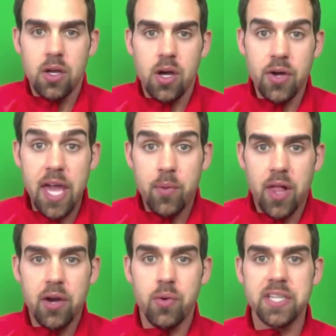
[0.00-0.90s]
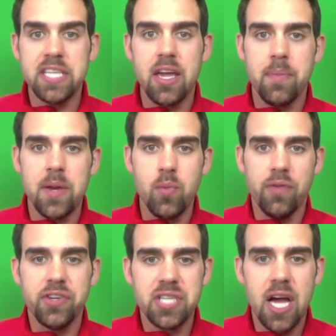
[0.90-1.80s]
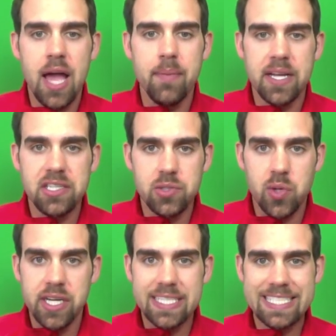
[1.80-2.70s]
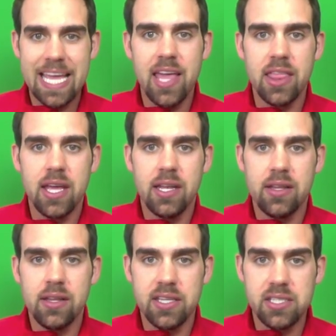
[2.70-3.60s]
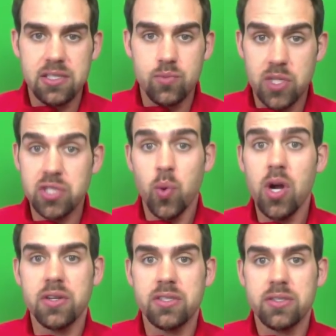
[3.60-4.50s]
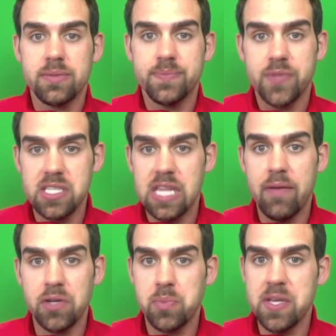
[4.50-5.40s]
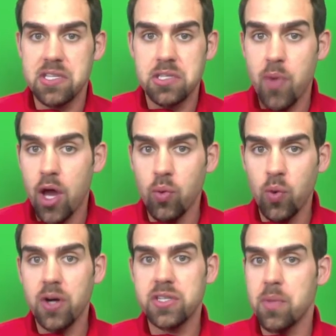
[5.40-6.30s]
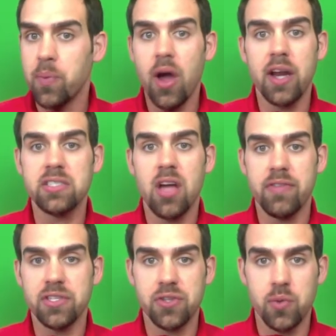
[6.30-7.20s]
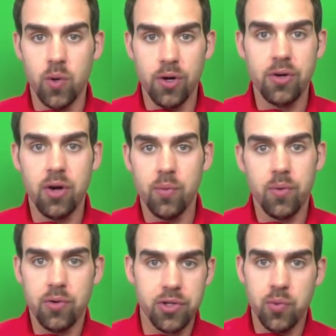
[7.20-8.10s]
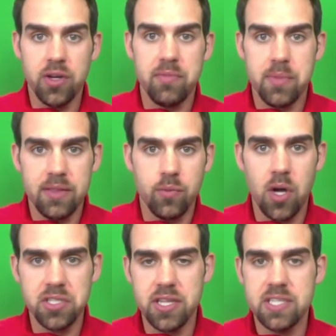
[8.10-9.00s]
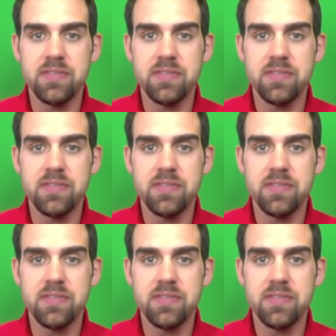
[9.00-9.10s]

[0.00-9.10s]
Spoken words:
Okay, well, I don't want to take up any more of your time. I just wanted to say that this works. This leverage business model works. The products obviously work, or you wouldn't even be watching this